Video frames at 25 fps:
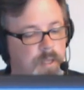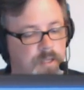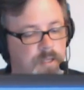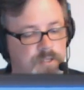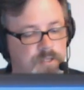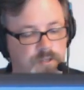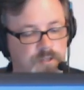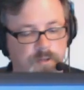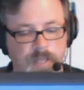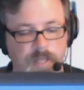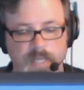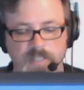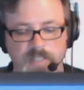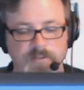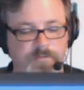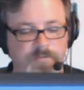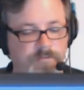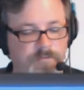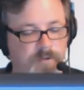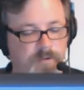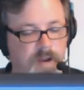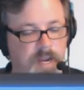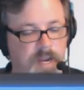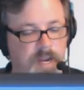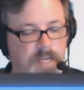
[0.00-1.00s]
So that's a
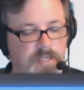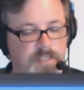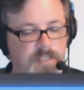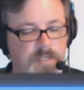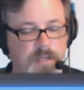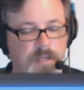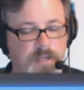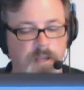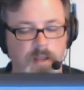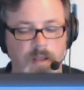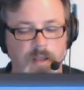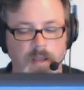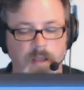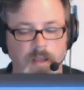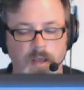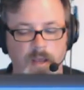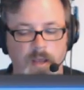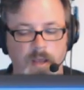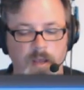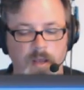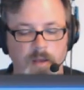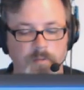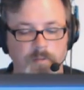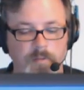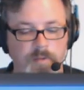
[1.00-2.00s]
phrase.
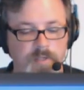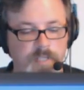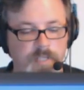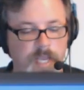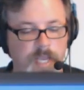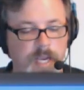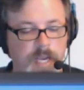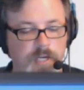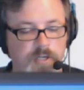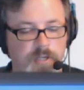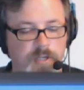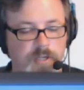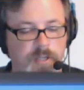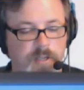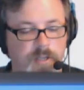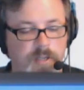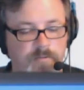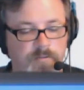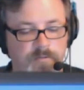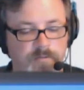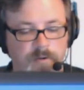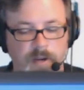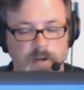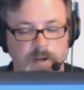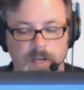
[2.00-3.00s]
Um, it's actually a
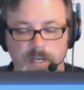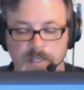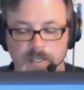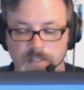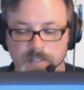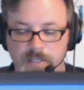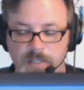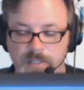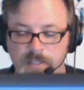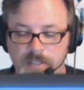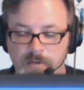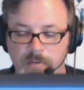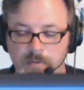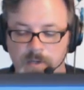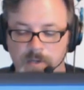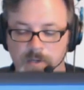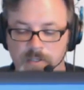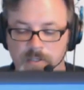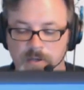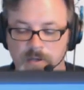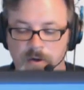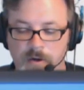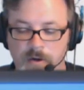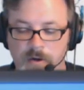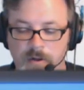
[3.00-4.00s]
phrase. Let's see what it's
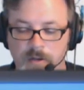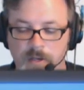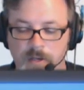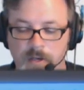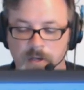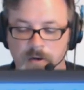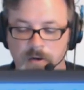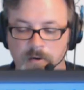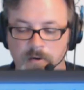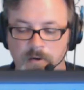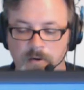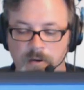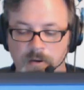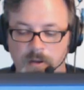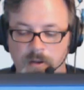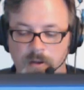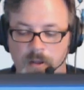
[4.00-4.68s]
called here.